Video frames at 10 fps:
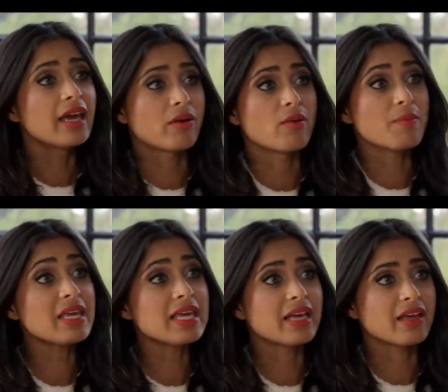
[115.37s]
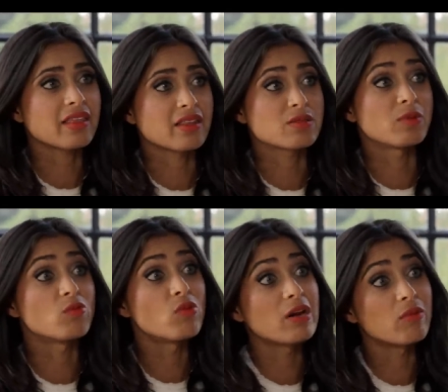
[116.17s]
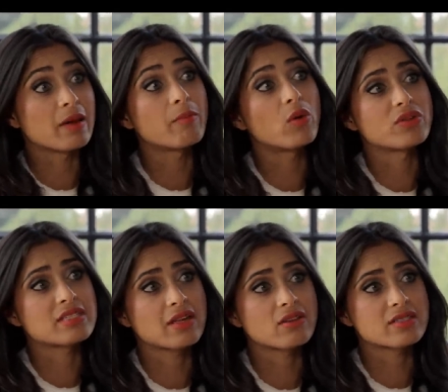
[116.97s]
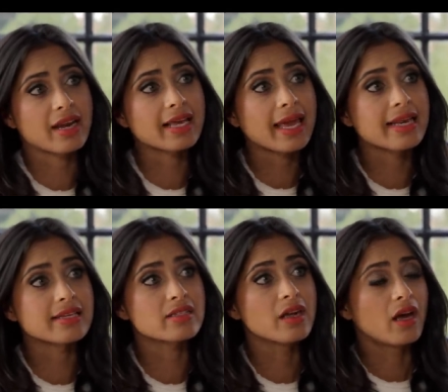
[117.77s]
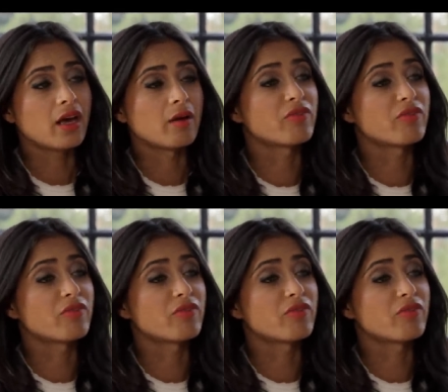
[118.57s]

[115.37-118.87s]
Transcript: here at Peek, I think there's been really, really important skills that I gained um,